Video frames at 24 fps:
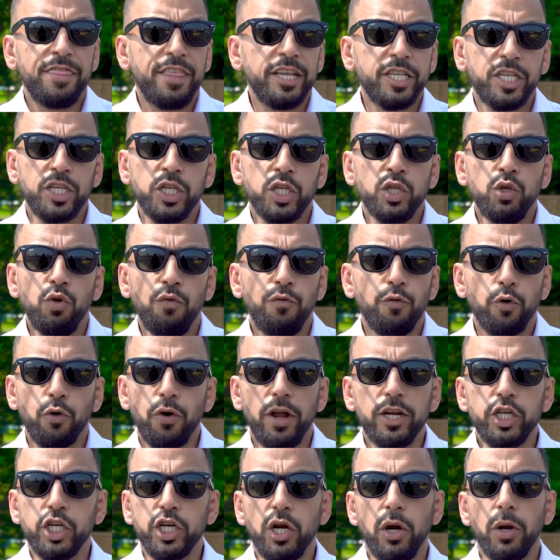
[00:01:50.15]
This is new for
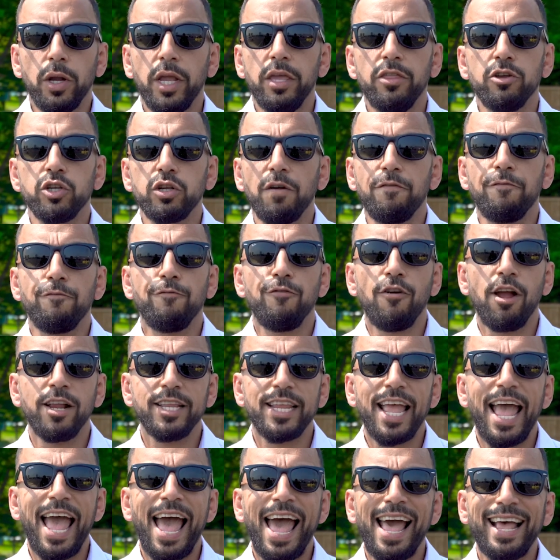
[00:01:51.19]
Grand Cherokee. There's a
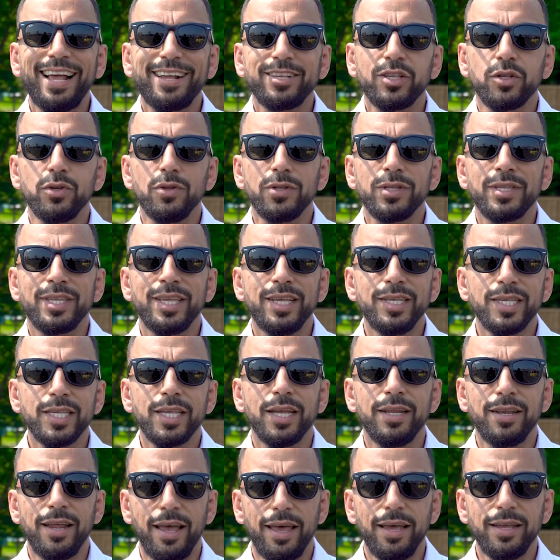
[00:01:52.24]
front axle
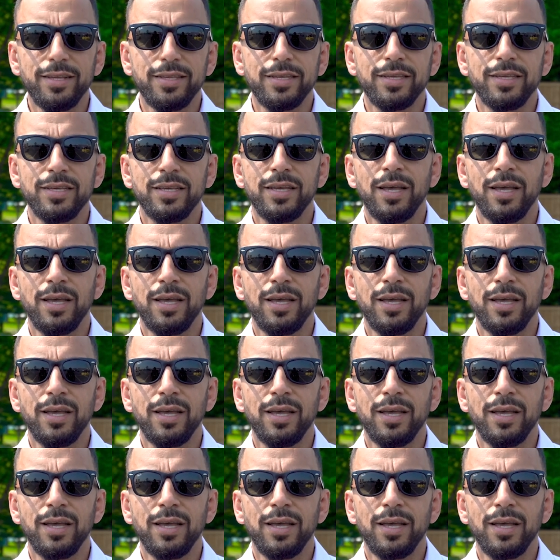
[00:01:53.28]
disconnect,